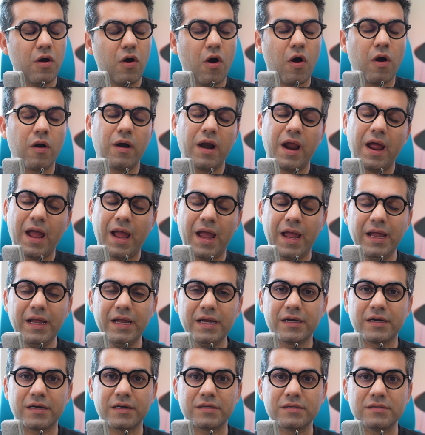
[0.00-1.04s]
our
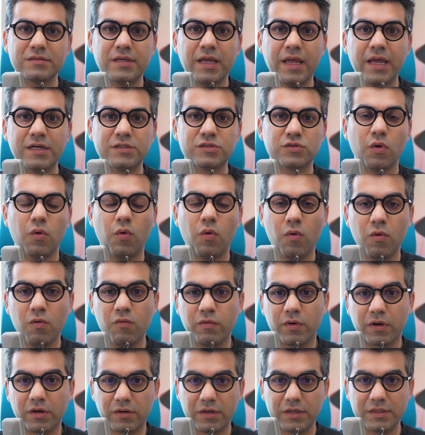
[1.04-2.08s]
anger takes
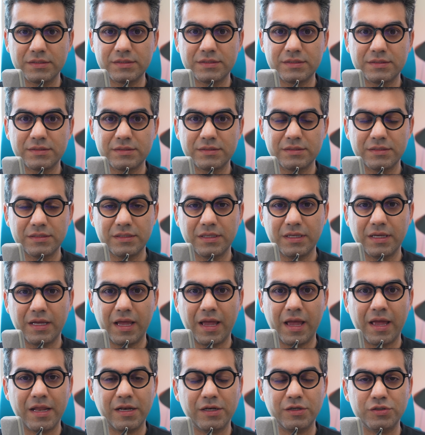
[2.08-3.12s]
over us
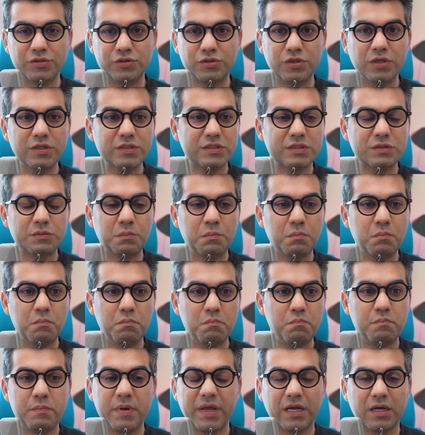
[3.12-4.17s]
and just
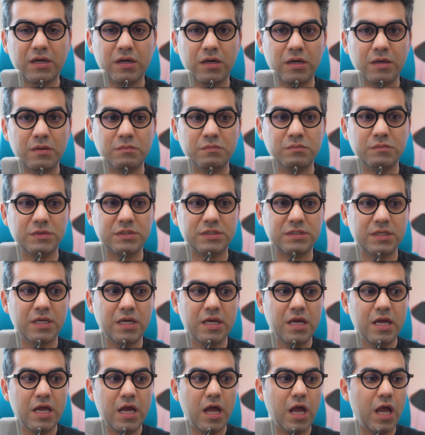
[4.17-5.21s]
becomes
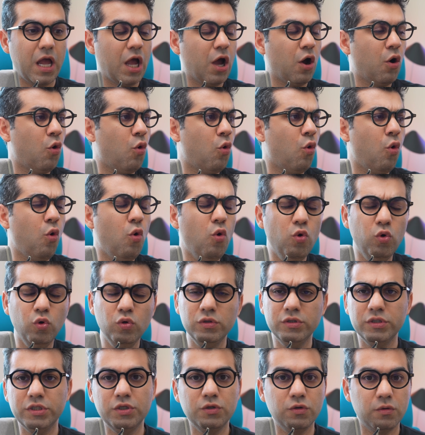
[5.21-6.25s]
a
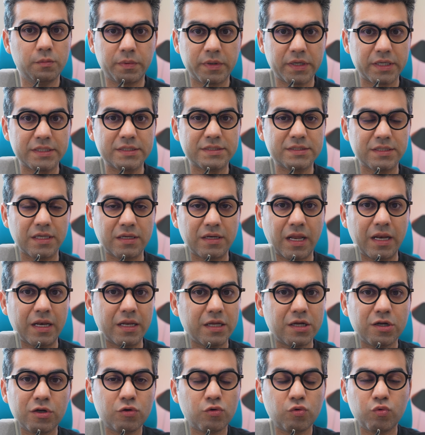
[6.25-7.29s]
whole new person and
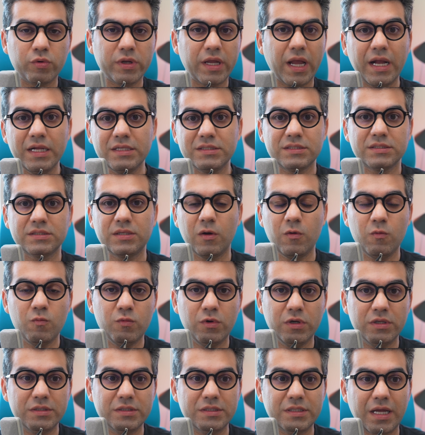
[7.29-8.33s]
it creates
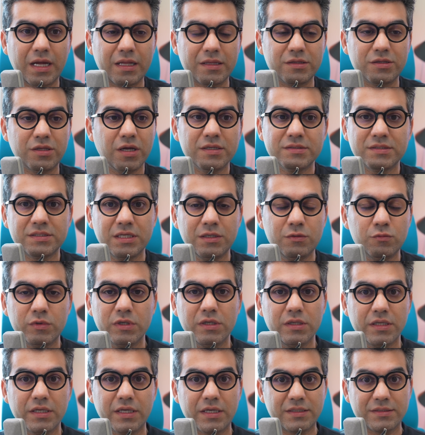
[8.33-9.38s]
someone that doesn't
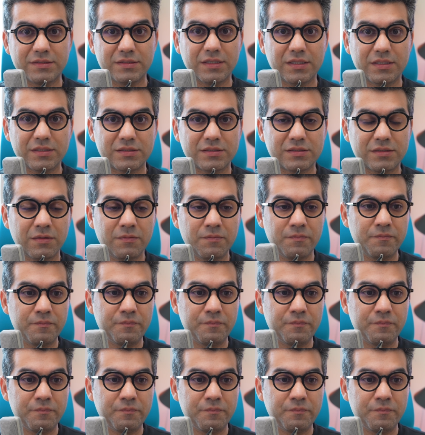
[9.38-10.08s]
really exist.